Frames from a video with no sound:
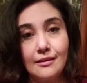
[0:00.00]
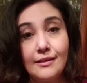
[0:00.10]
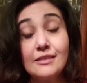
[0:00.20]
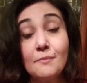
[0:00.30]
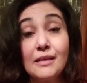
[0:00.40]

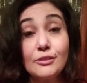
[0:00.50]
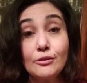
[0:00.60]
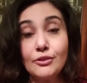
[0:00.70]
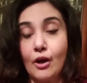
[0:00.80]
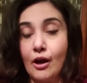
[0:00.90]
These
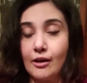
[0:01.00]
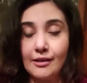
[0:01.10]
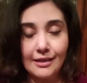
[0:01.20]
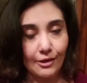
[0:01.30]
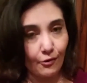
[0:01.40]
muscles
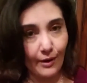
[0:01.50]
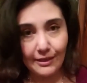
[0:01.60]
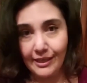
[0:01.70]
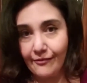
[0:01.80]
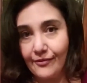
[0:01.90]
are
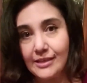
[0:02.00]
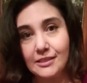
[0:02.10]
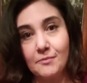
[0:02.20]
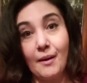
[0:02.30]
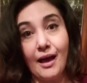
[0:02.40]
greatly
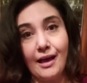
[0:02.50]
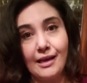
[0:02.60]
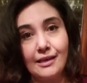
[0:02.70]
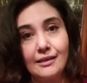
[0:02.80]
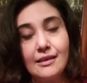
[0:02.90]
affected
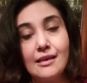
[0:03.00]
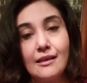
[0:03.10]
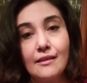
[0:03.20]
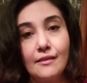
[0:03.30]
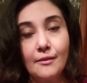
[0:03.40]
by
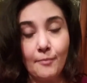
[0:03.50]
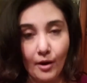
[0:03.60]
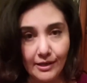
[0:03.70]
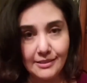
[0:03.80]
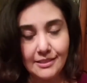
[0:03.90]
the
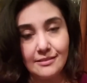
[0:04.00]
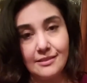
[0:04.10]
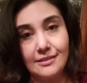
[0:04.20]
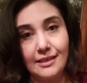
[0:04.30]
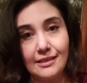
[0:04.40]
Parkinson's
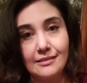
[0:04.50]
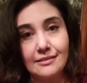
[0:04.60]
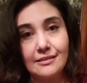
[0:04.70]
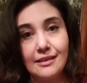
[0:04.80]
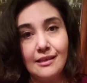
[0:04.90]

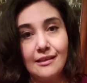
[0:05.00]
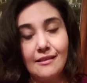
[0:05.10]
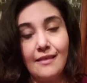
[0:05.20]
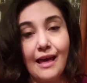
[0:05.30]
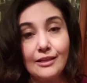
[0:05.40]
disease
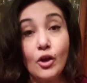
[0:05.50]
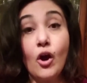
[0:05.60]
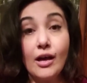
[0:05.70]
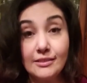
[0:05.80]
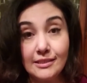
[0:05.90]
that
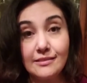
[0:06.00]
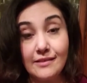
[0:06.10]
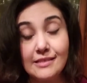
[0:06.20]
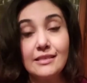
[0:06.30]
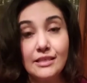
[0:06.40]
causes
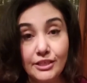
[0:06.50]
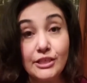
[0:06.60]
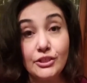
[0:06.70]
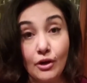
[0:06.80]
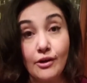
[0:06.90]
this
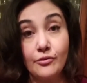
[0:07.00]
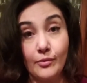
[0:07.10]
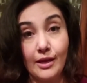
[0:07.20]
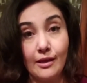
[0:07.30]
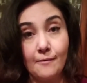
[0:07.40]

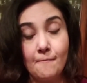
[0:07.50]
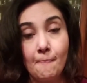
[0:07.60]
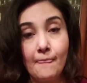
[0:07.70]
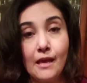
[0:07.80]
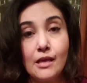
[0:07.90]
dysarthria.
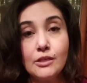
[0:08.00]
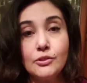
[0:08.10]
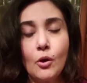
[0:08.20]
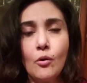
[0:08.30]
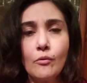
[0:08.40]

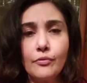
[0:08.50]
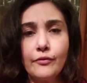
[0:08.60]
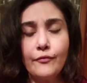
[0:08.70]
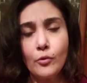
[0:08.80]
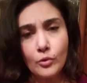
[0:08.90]
So the
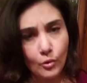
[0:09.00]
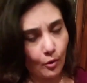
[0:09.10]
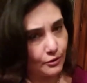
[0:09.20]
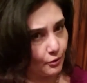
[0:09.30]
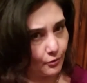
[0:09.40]
vocal
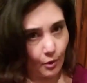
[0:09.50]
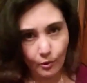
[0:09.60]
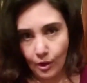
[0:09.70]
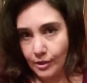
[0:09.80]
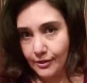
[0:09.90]
cords are no
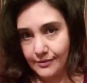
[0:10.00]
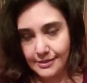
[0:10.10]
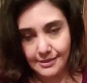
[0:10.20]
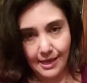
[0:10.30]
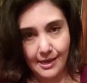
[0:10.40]
longer the
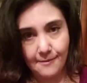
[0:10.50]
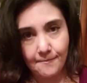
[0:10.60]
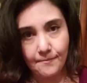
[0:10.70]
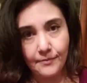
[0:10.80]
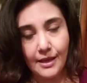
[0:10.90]

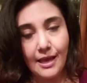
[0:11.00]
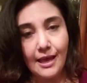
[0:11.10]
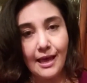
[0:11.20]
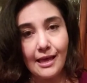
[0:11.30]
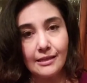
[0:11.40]
same,
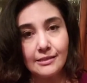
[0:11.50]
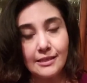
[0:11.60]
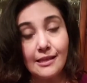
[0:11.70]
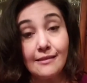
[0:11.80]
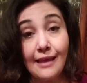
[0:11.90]
and
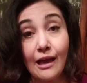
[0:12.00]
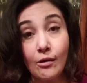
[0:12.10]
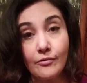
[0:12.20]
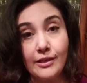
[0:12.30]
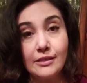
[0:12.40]

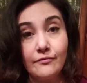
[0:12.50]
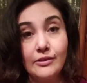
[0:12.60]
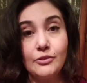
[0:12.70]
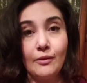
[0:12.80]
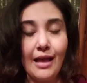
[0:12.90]
now the
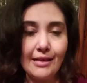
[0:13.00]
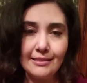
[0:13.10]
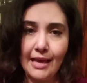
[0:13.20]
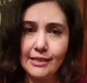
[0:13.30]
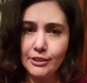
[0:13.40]
individual has
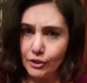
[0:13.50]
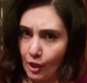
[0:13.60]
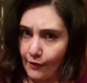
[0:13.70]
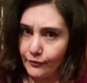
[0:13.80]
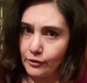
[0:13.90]
a
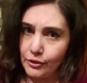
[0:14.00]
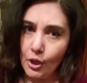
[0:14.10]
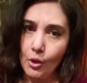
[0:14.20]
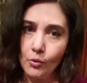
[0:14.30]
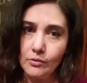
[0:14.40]
softer
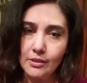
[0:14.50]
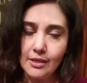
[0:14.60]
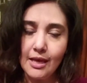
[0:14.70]
tone,